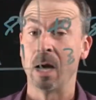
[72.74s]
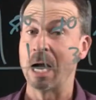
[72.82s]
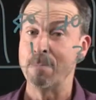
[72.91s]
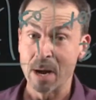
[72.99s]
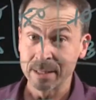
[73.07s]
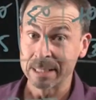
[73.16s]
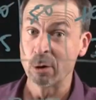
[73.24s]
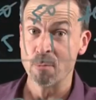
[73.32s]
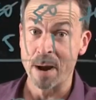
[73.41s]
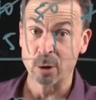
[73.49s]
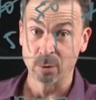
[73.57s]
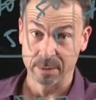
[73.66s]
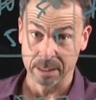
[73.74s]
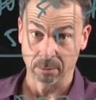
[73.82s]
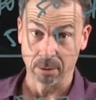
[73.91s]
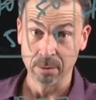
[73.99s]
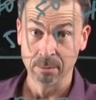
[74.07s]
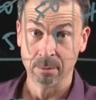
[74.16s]
I might see a remainder of
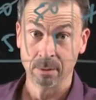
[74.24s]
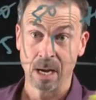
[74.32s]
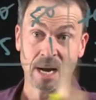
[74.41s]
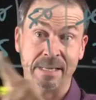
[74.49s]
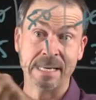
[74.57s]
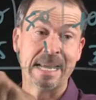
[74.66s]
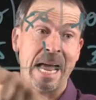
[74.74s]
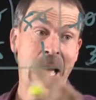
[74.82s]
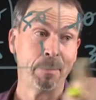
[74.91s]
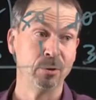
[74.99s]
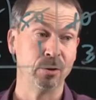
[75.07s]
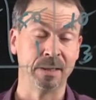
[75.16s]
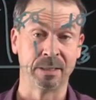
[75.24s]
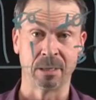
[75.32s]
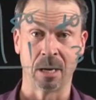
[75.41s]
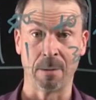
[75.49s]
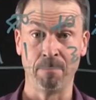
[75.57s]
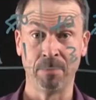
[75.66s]
0. I didn't happen to this
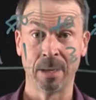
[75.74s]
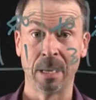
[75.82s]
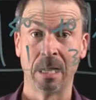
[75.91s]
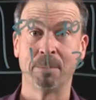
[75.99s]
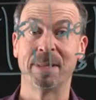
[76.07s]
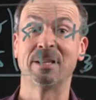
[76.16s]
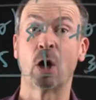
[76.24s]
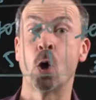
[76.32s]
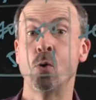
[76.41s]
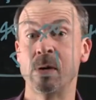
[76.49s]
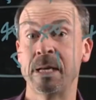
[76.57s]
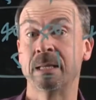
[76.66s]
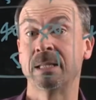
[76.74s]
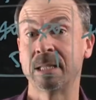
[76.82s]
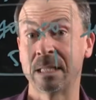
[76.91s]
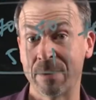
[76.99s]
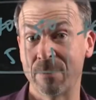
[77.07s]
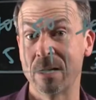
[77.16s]
time. But there's only
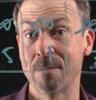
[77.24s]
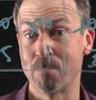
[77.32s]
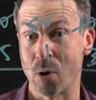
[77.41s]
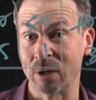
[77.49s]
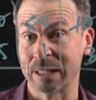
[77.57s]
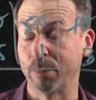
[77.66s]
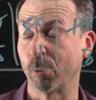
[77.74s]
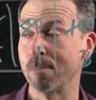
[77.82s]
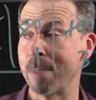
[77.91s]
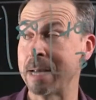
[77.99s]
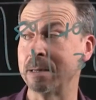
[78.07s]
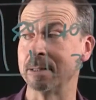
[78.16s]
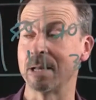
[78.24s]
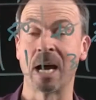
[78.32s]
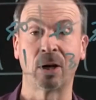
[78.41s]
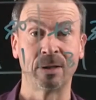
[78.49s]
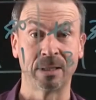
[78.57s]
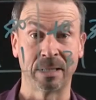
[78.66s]
7 possible remainders I
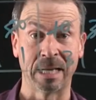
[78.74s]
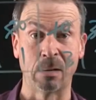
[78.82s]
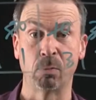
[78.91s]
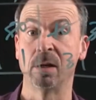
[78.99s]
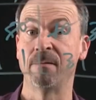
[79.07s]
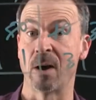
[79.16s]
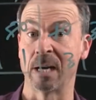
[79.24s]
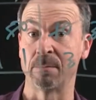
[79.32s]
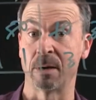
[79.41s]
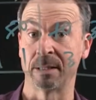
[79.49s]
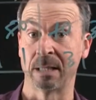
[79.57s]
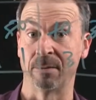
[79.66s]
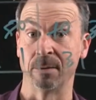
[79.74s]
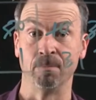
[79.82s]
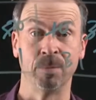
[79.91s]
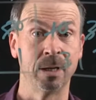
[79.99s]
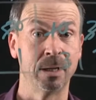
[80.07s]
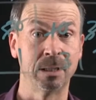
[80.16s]
could see when dividing by 7.
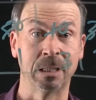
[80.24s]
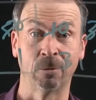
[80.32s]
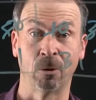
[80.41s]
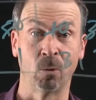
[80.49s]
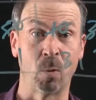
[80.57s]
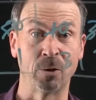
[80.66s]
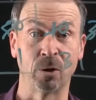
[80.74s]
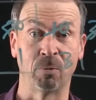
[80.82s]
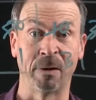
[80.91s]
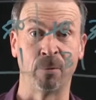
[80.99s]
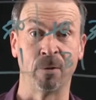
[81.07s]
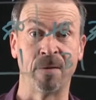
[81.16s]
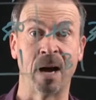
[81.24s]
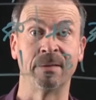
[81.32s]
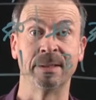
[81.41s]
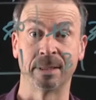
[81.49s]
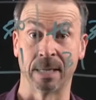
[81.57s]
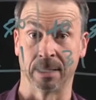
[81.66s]
0, 1, 2, 3, 4, 5,
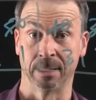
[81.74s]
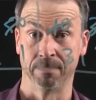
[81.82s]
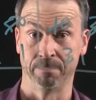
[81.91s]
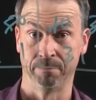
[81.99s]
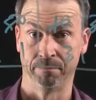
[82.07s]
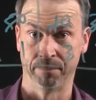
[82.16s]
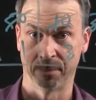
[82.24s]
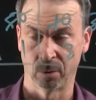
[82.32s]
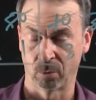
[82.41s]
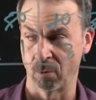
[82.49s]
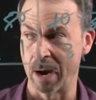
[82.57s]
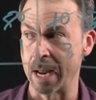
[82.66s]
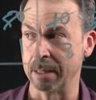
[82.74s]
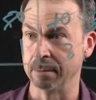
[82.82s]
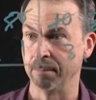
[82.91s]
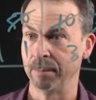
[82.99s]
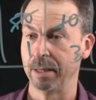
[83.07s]
and 6. Grand.